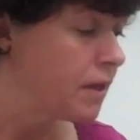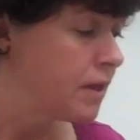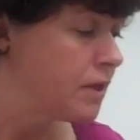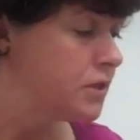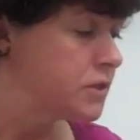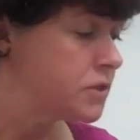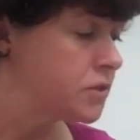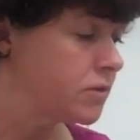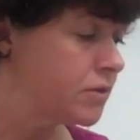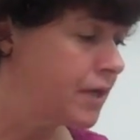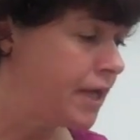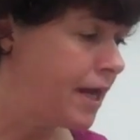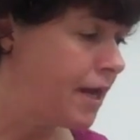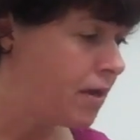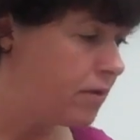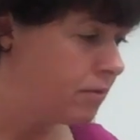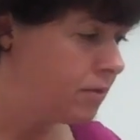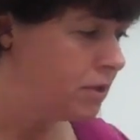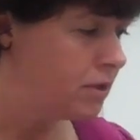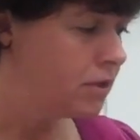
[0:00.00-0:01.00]
So
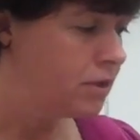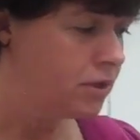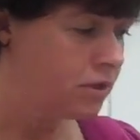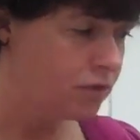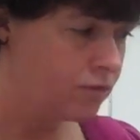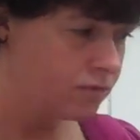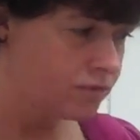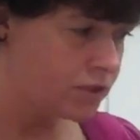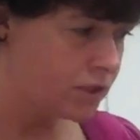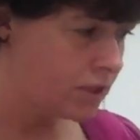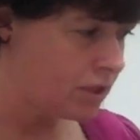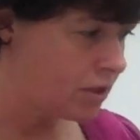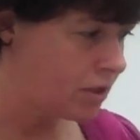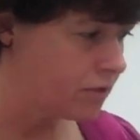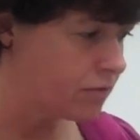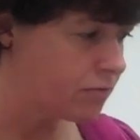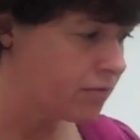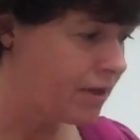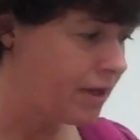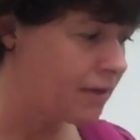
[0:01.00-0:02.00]
now you've done all
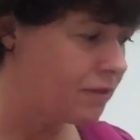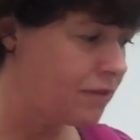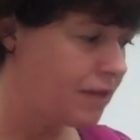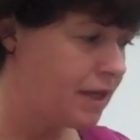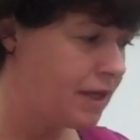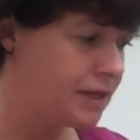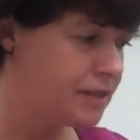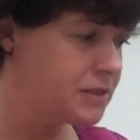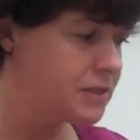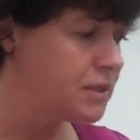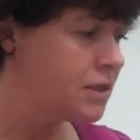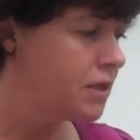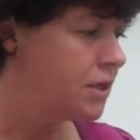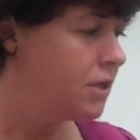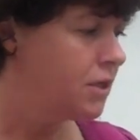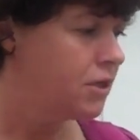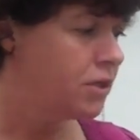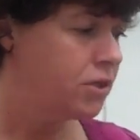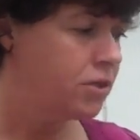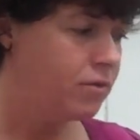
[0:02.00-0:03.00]
the right things.
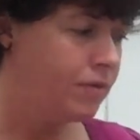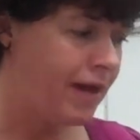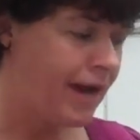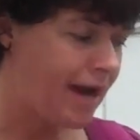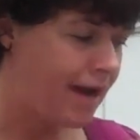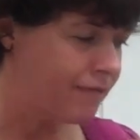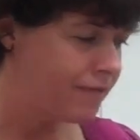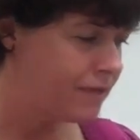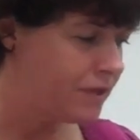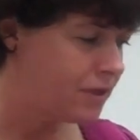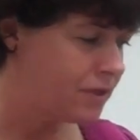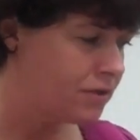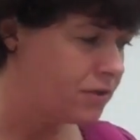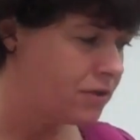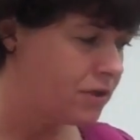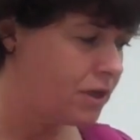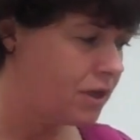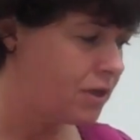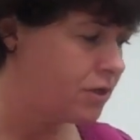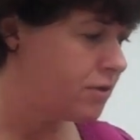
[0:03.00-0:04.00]
You have it under the
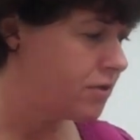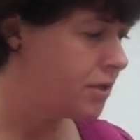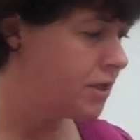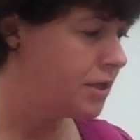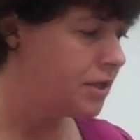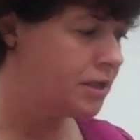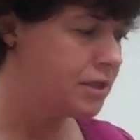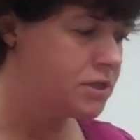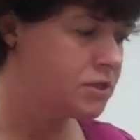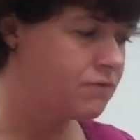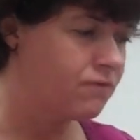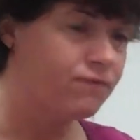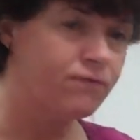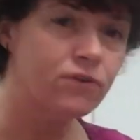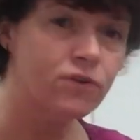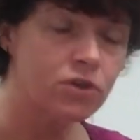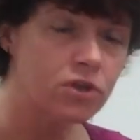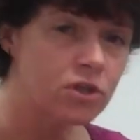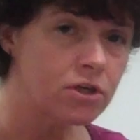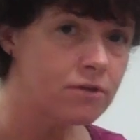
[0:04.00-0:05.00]
100. It's
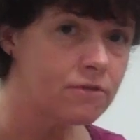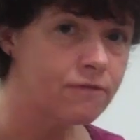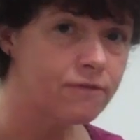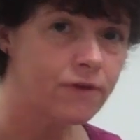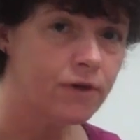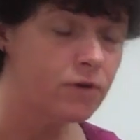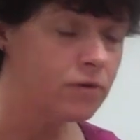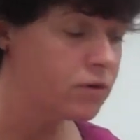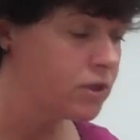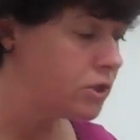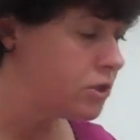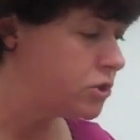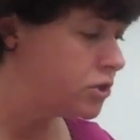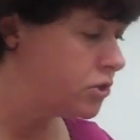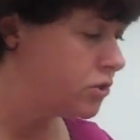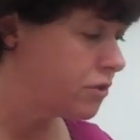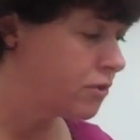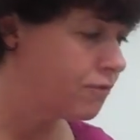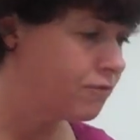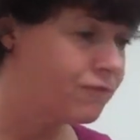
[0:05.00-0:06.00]
good and focused.
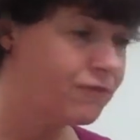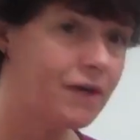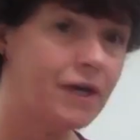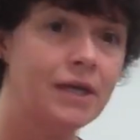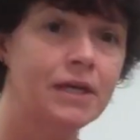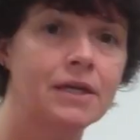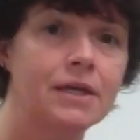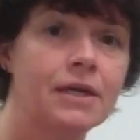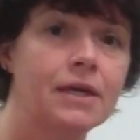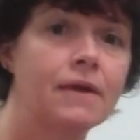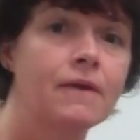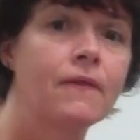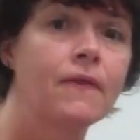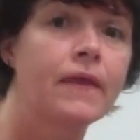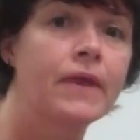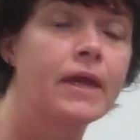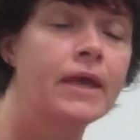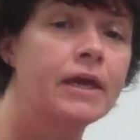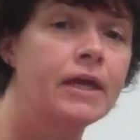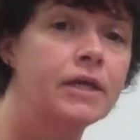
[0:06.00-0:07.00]
You can find it.
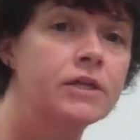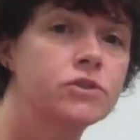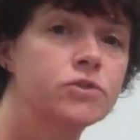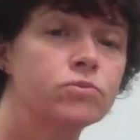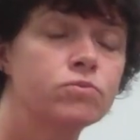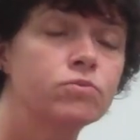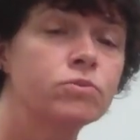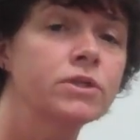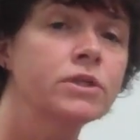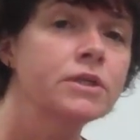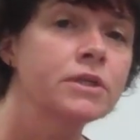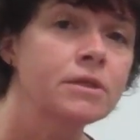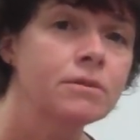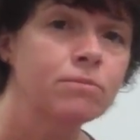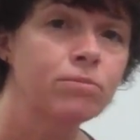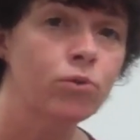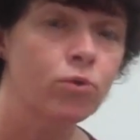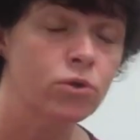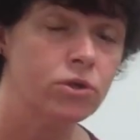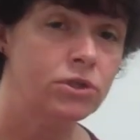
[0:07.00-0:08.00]
It's really
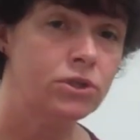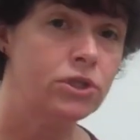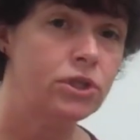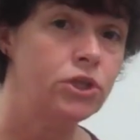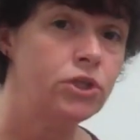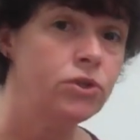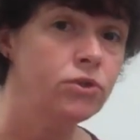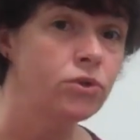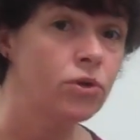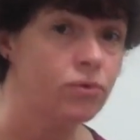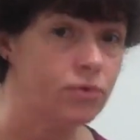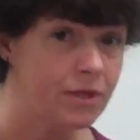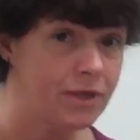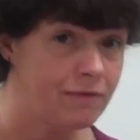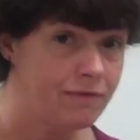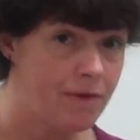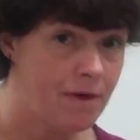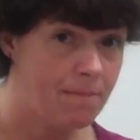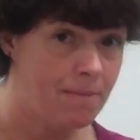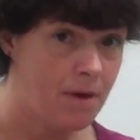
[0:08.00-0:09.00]
important that you don't
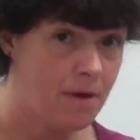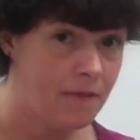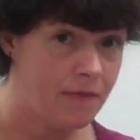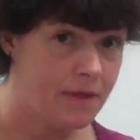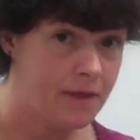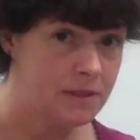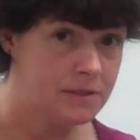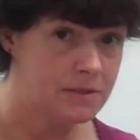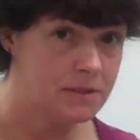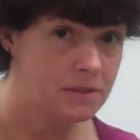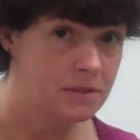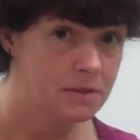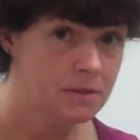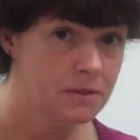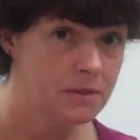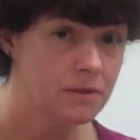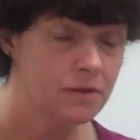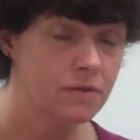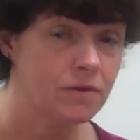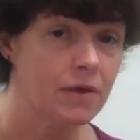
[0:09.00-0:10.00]
give up on this,
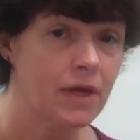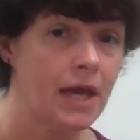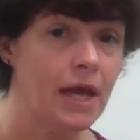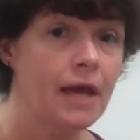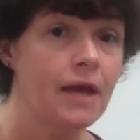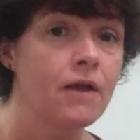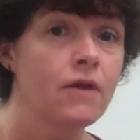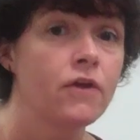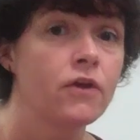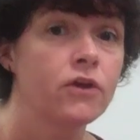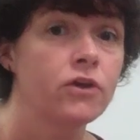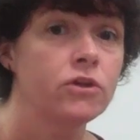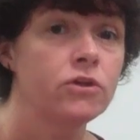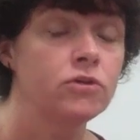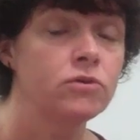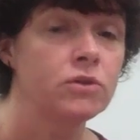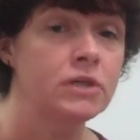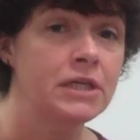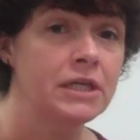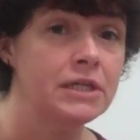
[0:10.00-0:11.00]
okay?
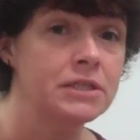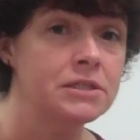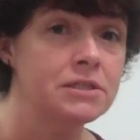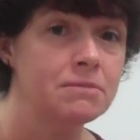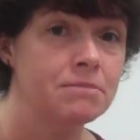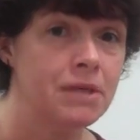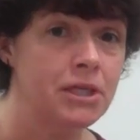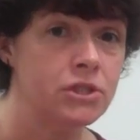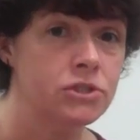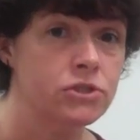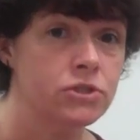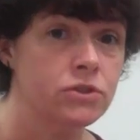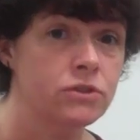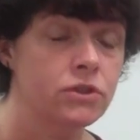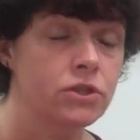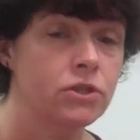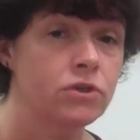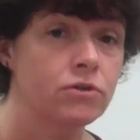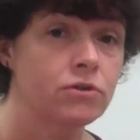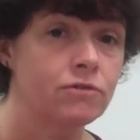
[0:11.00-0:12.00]
You need to make sure
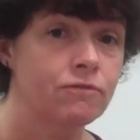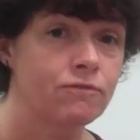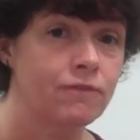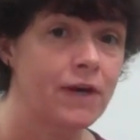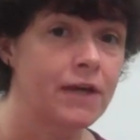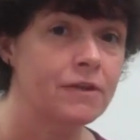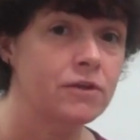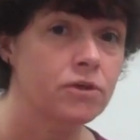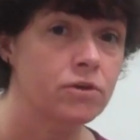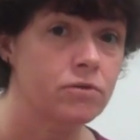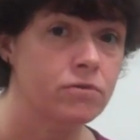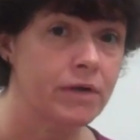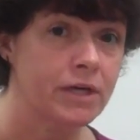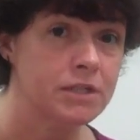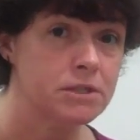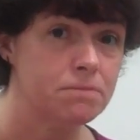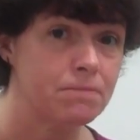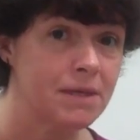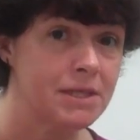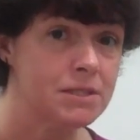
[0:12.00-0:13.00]
that you can find the correct
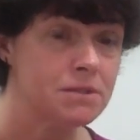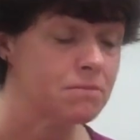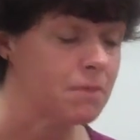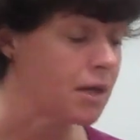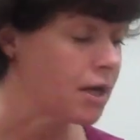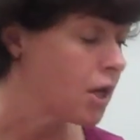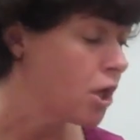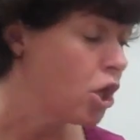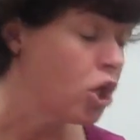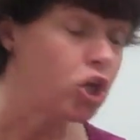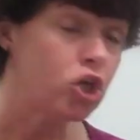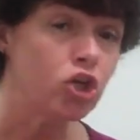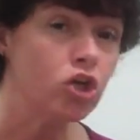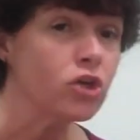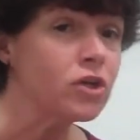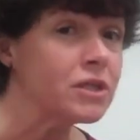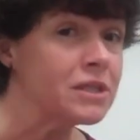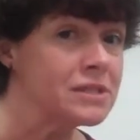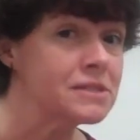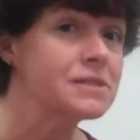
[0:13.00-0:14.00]
specimen. You're
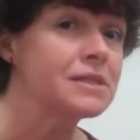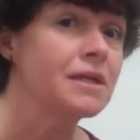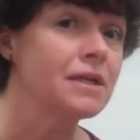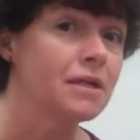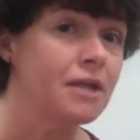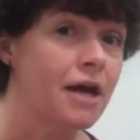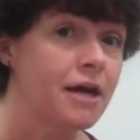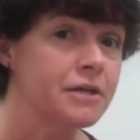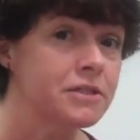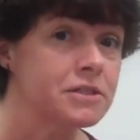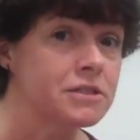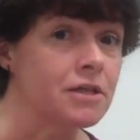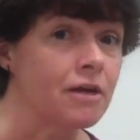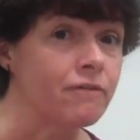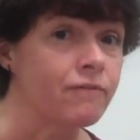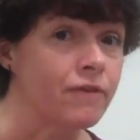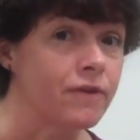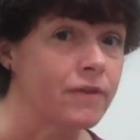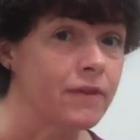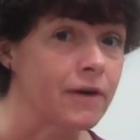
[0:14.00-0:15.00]
going to see a lot of
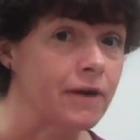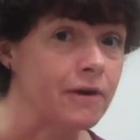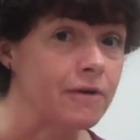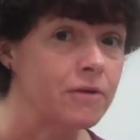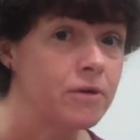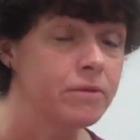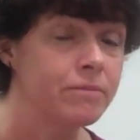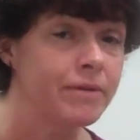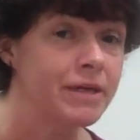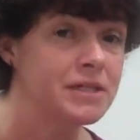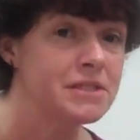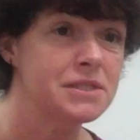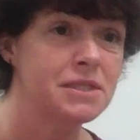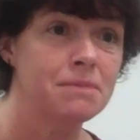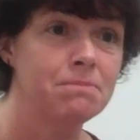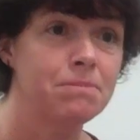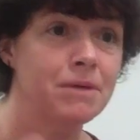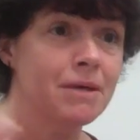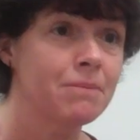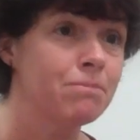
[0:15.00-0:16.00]
stuff on there. You may see
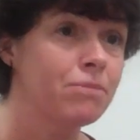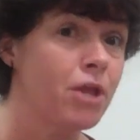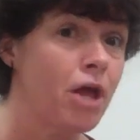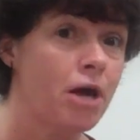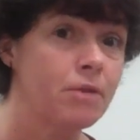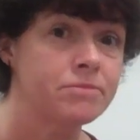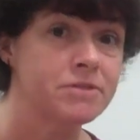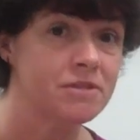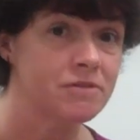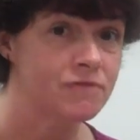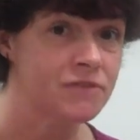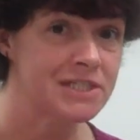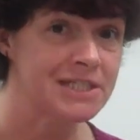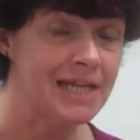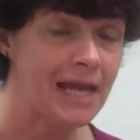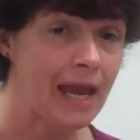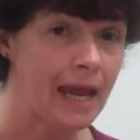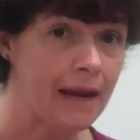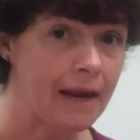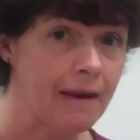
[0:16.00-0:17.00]
big blobs of
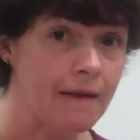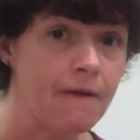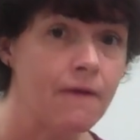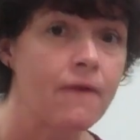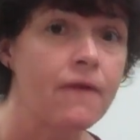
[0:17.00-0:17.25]
stain.